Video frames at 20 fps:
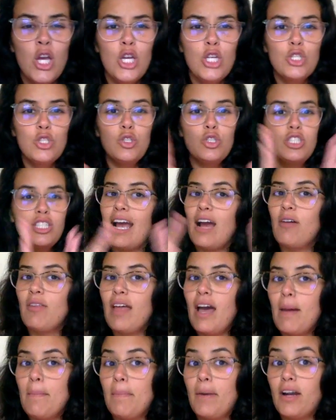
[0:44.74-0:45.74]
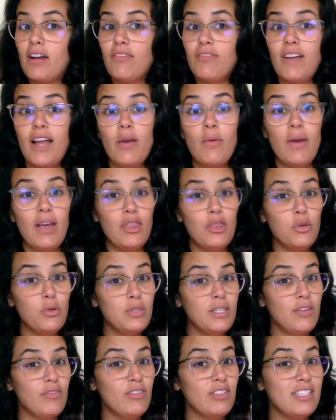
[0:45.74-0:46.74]
So just how that butterfly went through
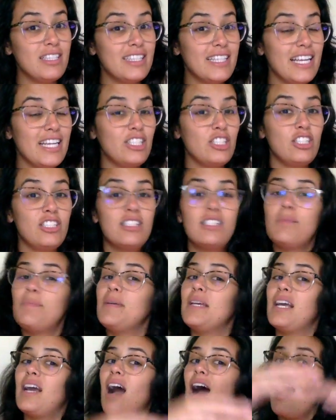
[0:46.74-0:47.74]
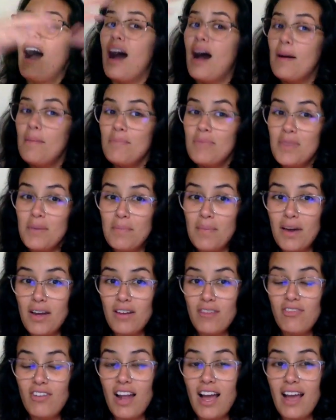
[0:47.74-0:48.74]
different stages to become the
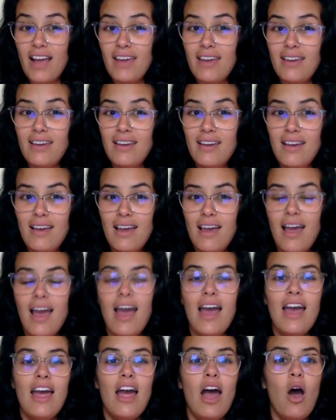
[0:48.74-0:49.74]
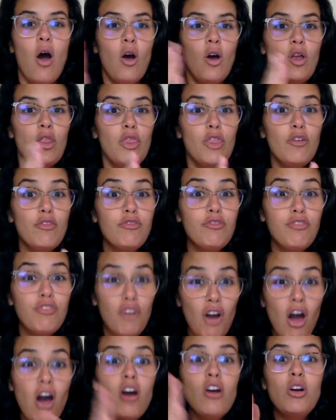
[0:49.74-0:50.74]
butterfly, the
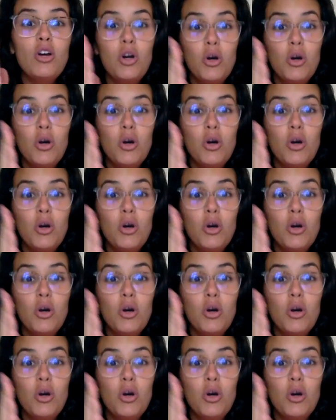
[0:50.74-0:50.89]
frog